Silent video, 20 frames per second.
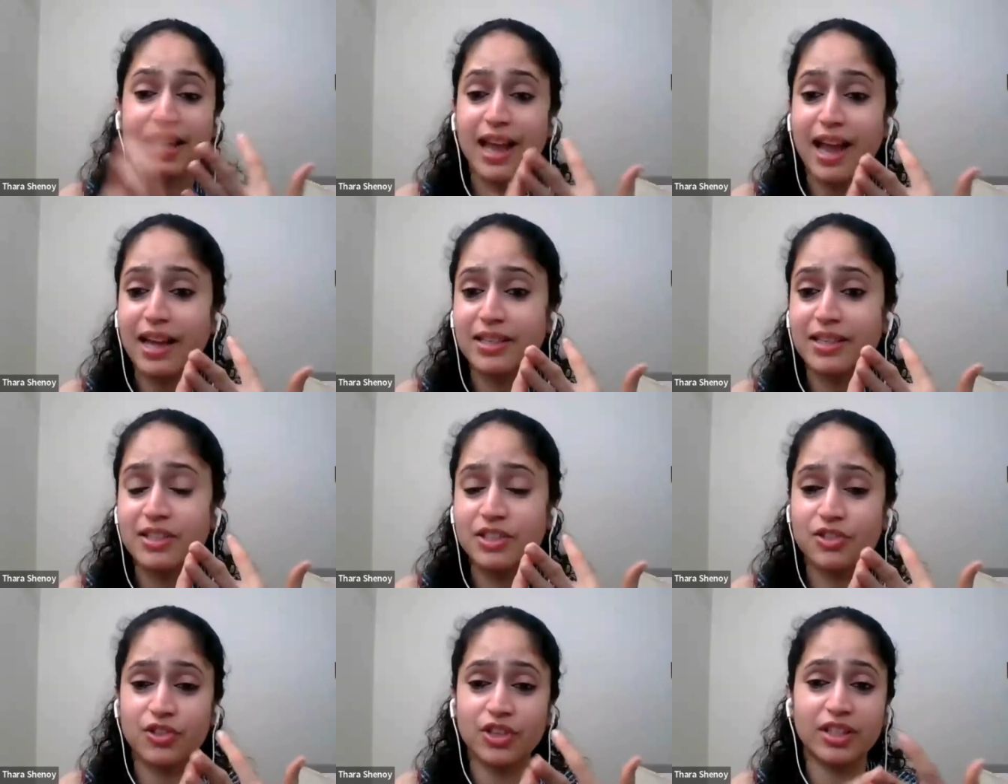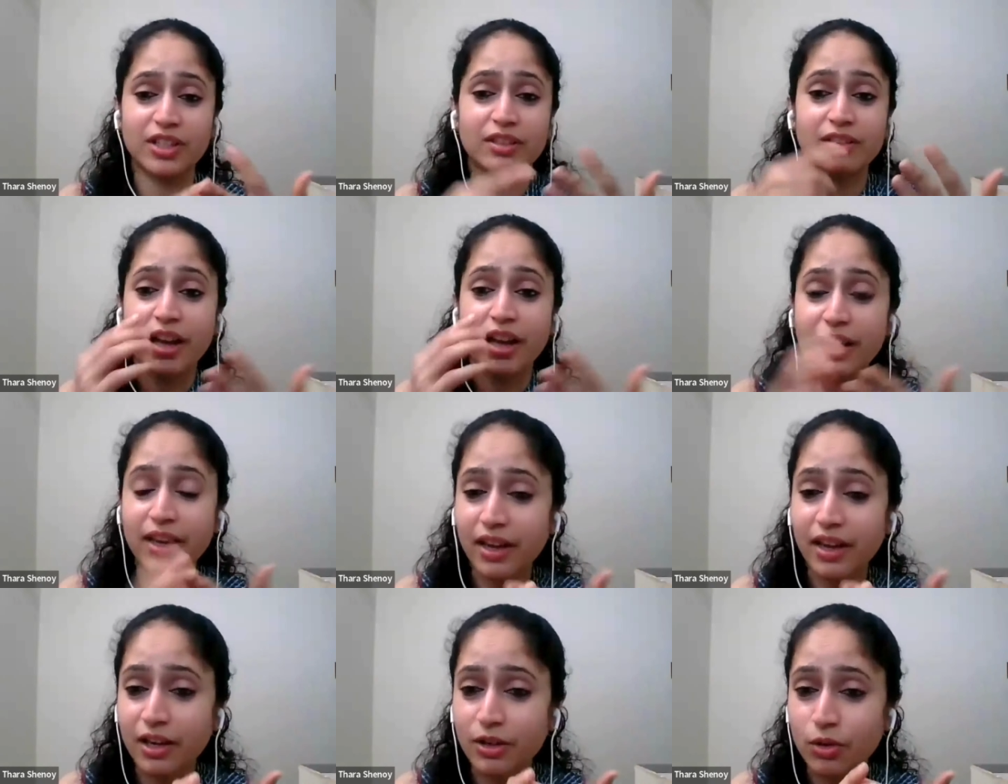hand strength,
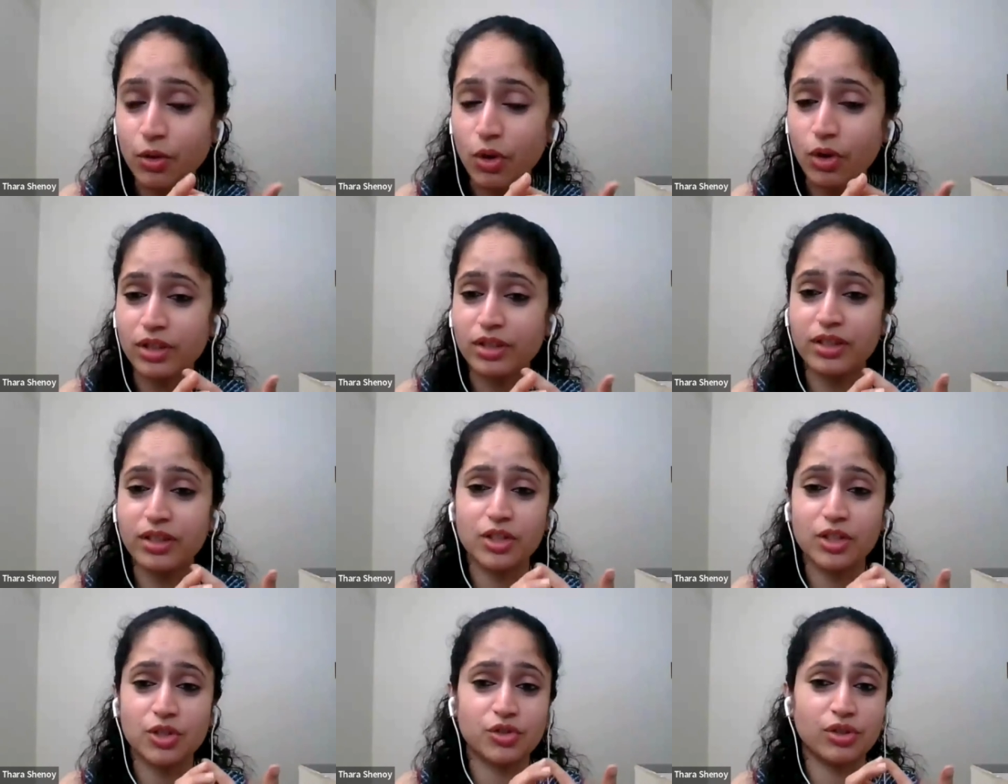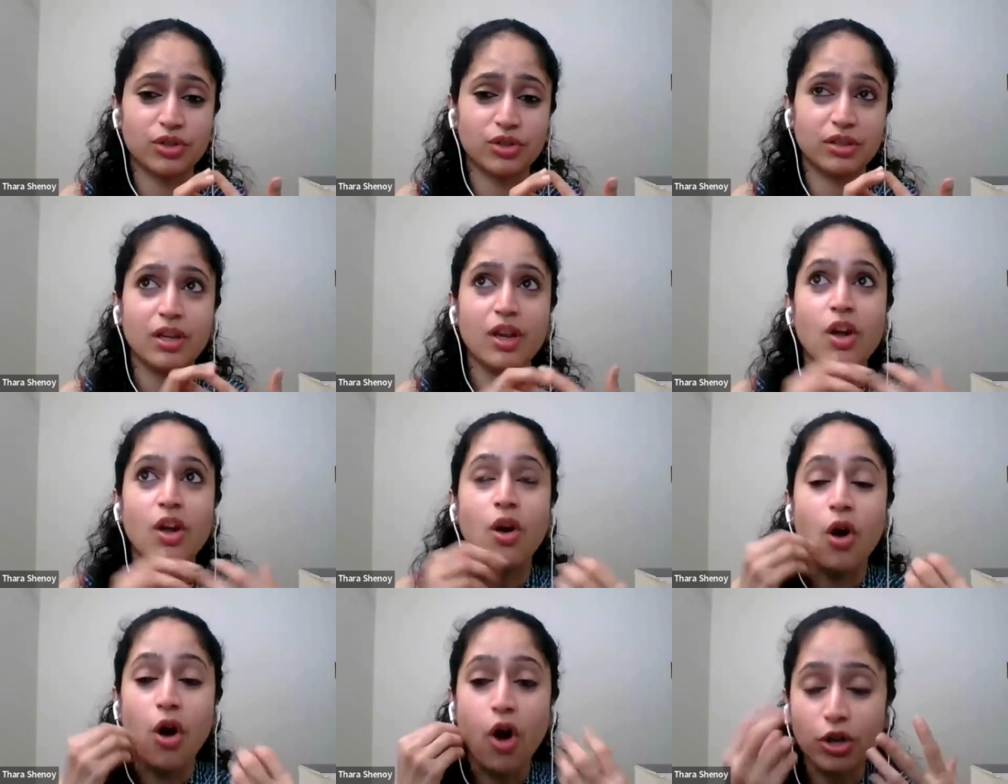eye-hand coordination,
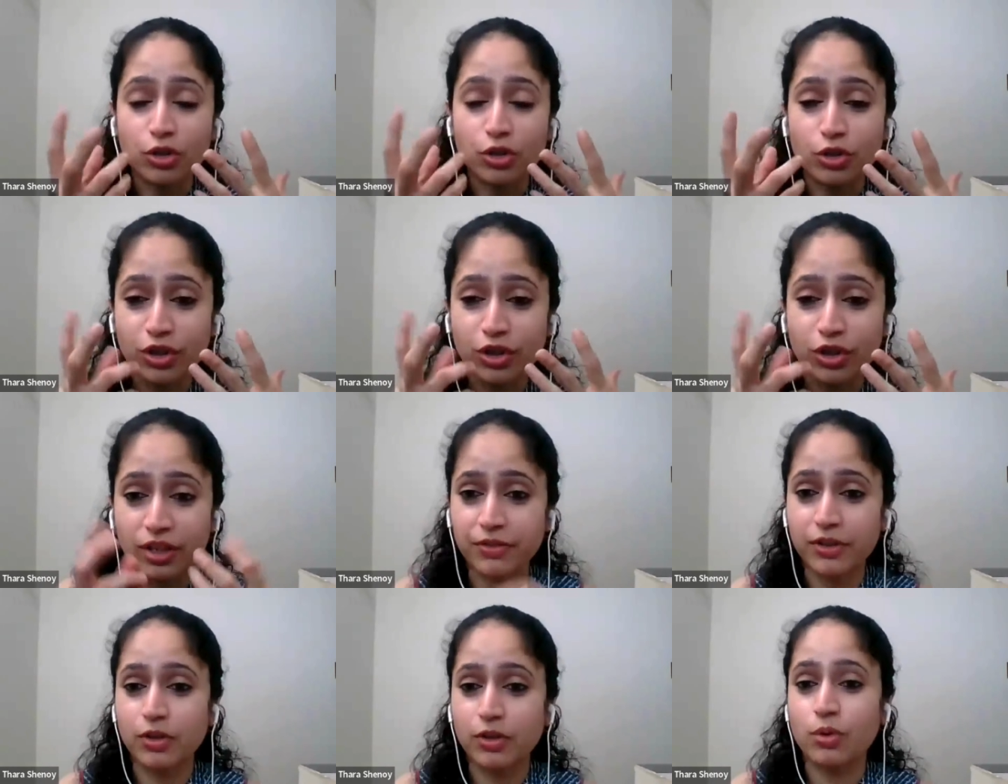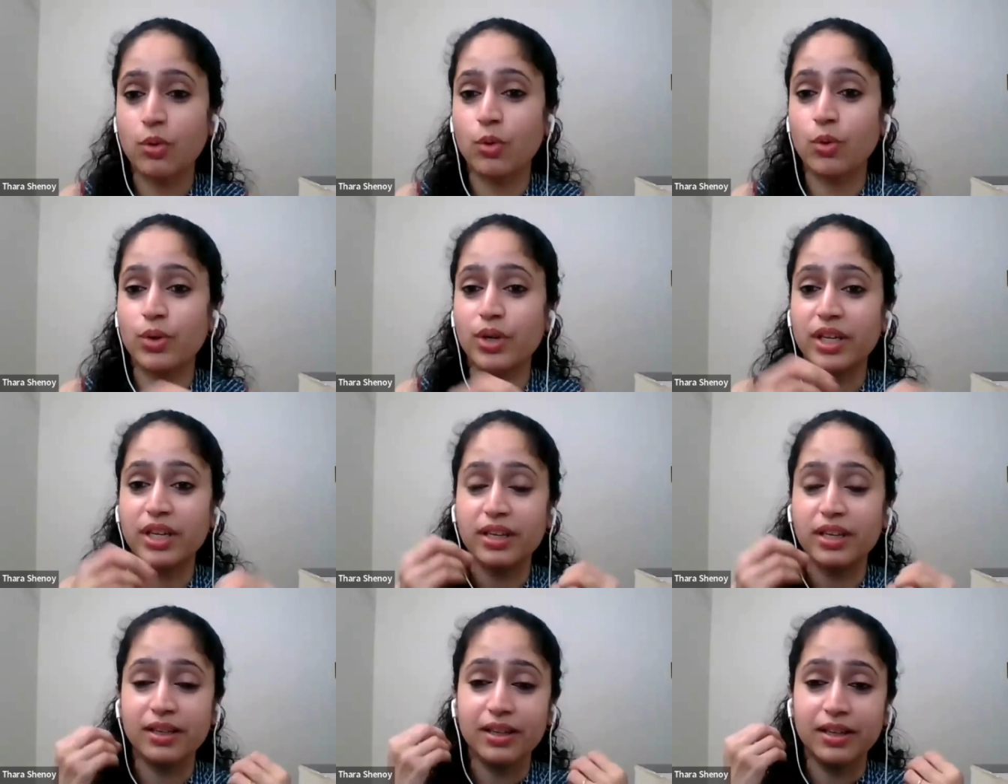orthographic
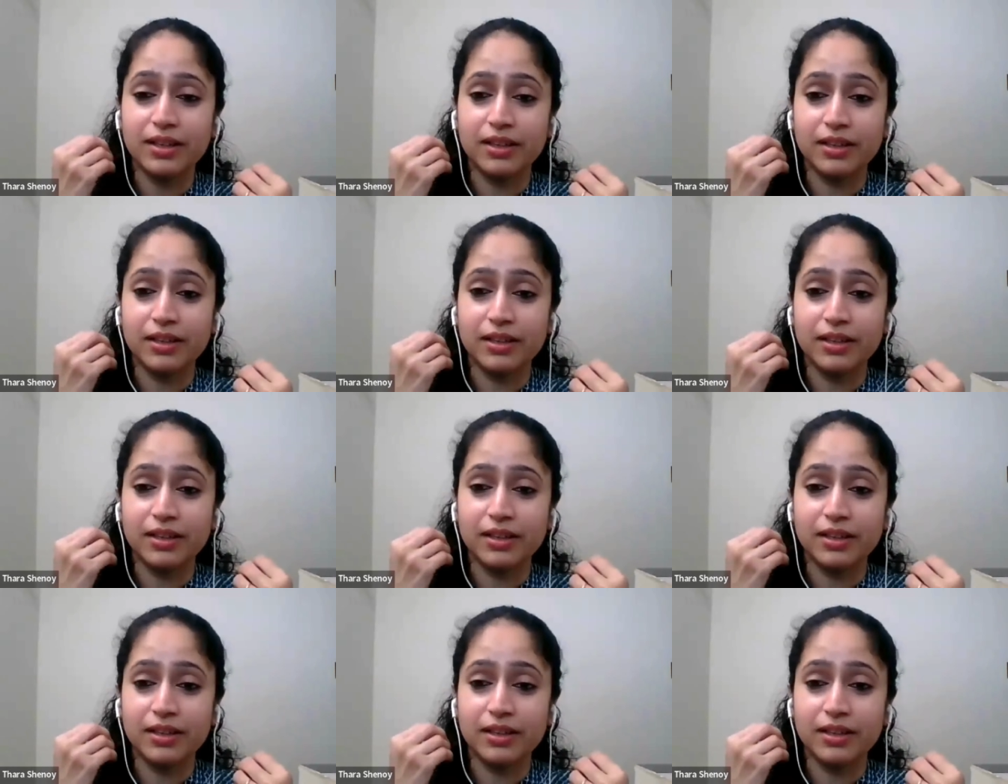coding,